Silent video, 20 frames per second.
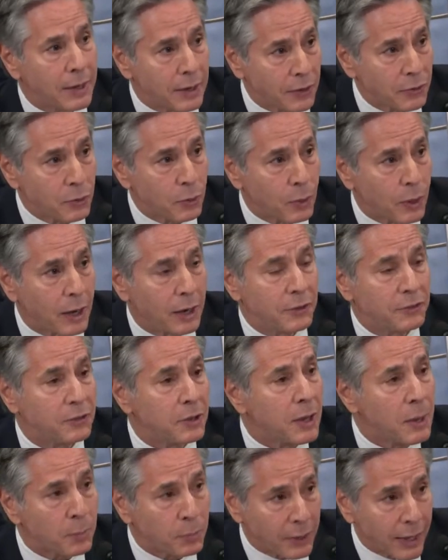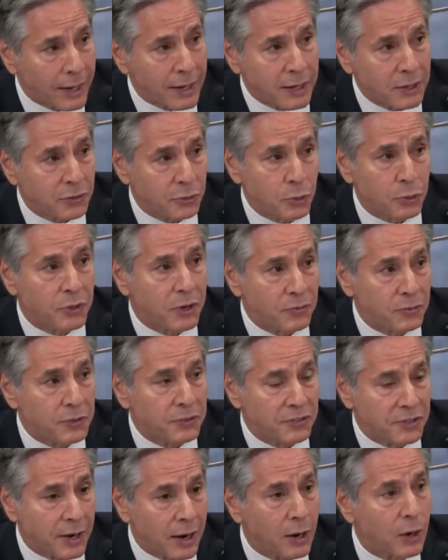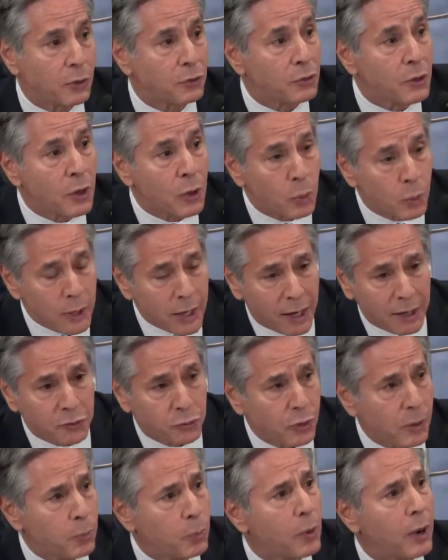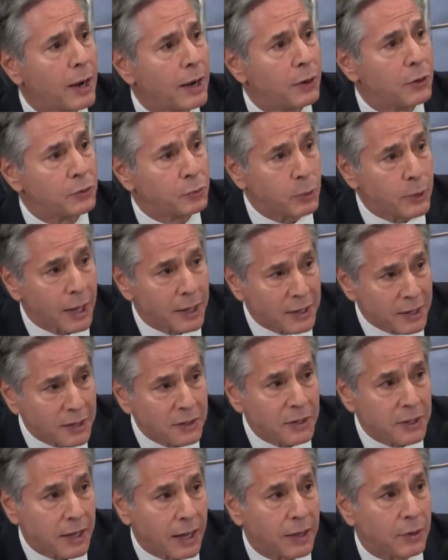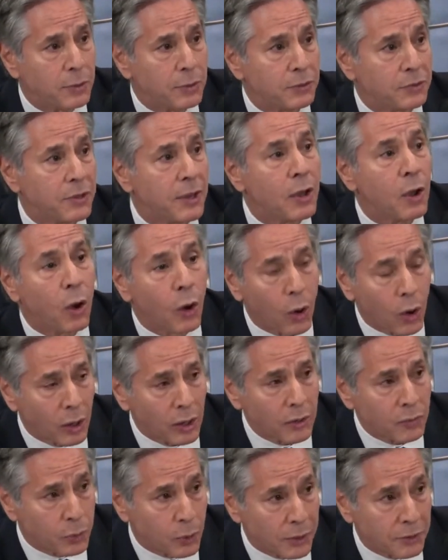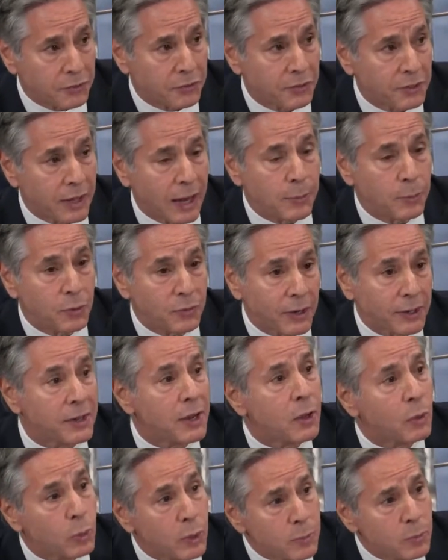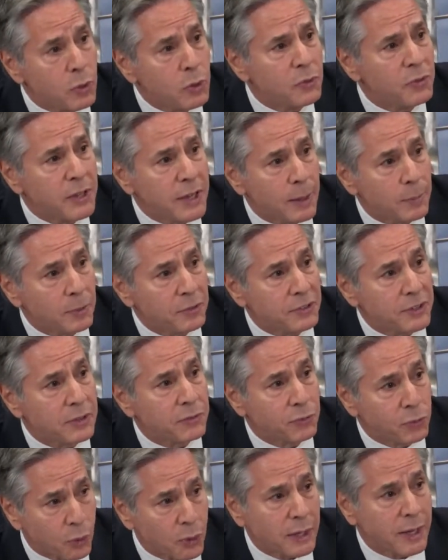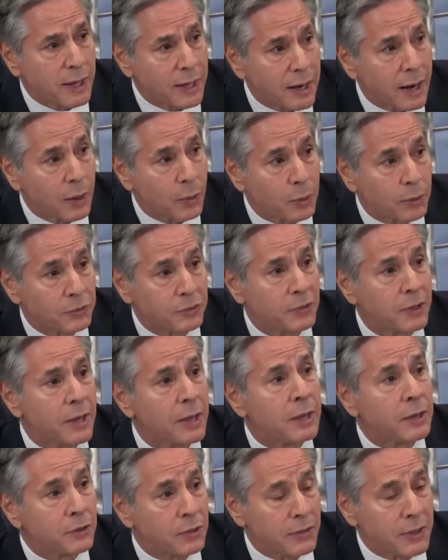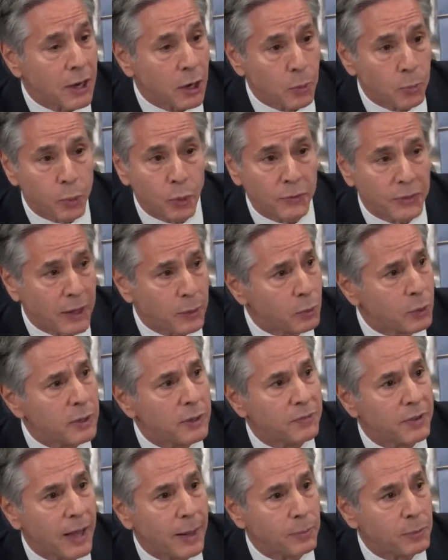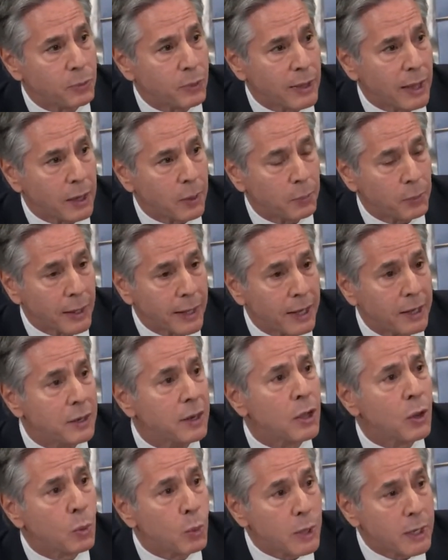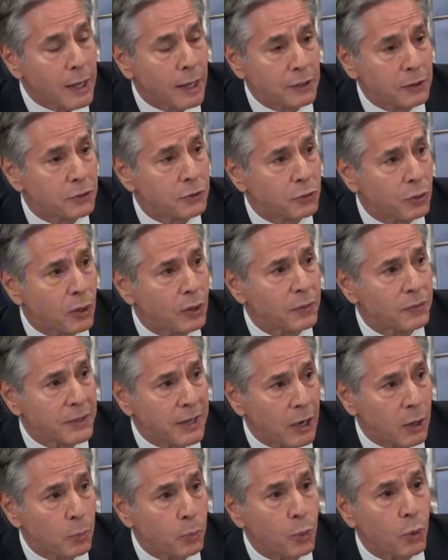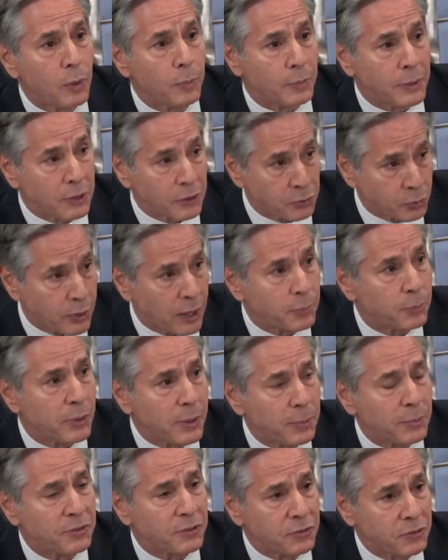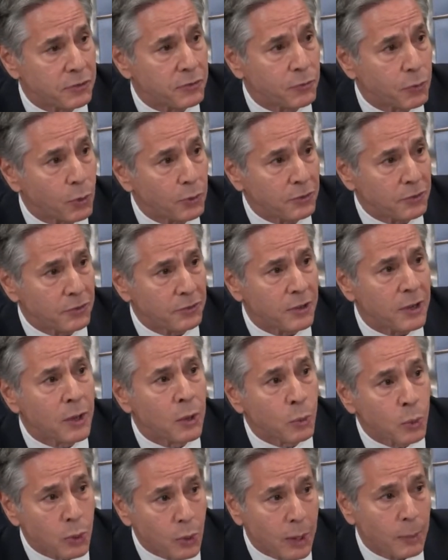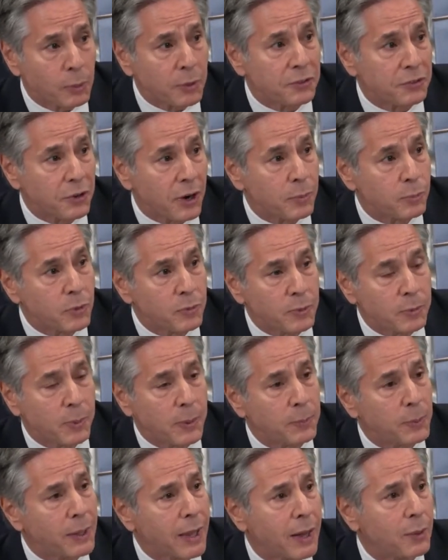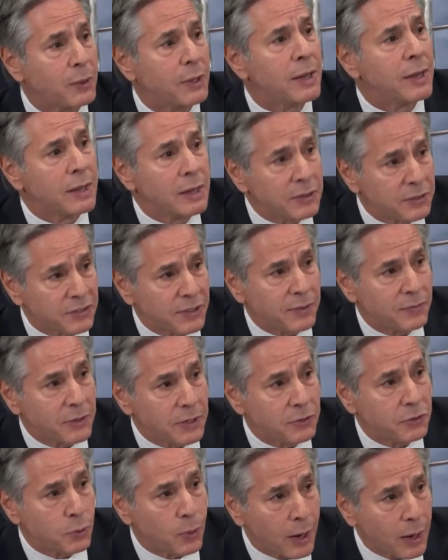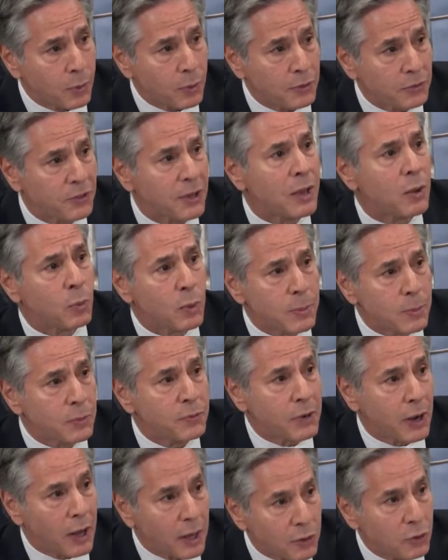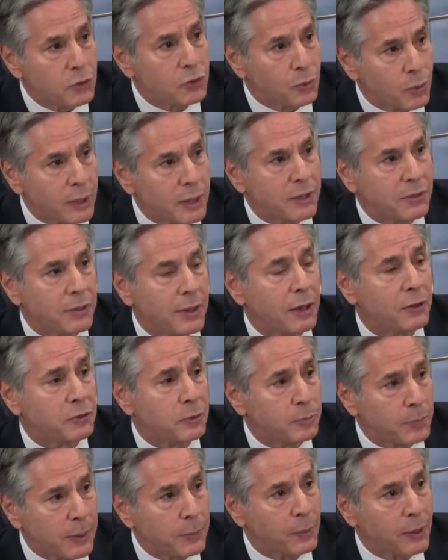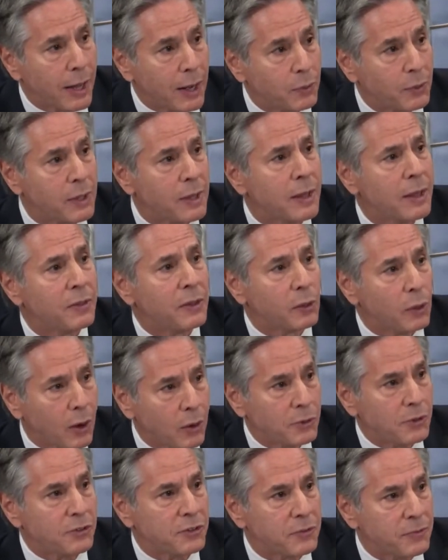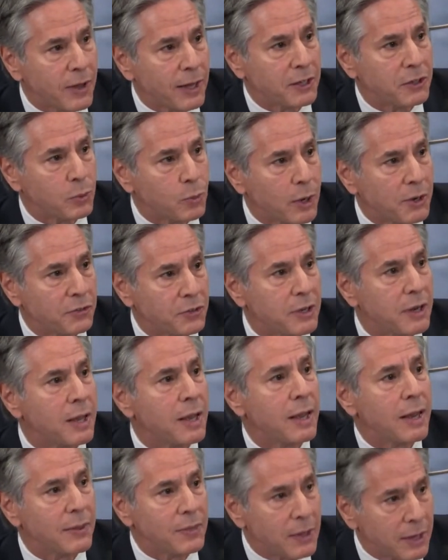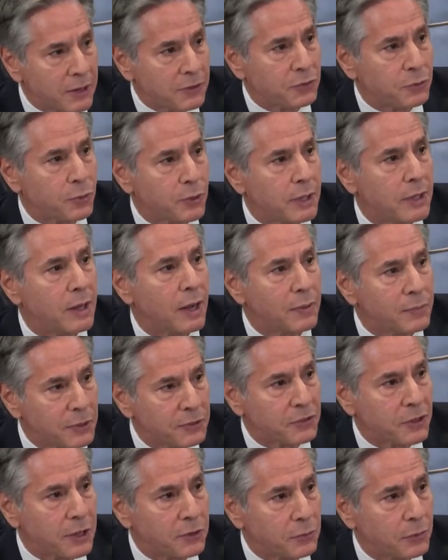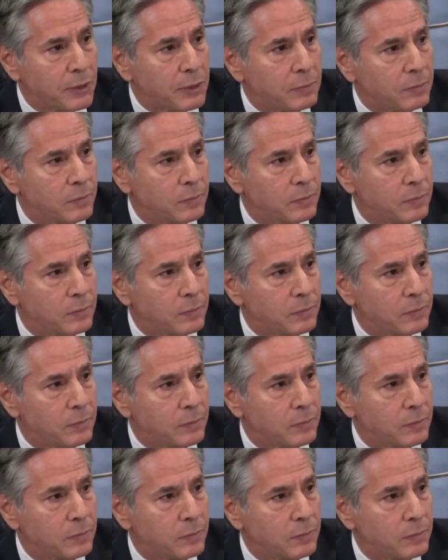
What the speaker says: and otherwise, planning through different scenarios. We had tripwires, we had indicators, all of which came into effect. We moved the embassy in 48 hours to the airport. That wouldn't have happened without a plan. We got control of the airport because we had pre-positioned forces. We were able to start moving people out in 72 hours. We moved 120,000 people out, the largest evacuation in the history of this country.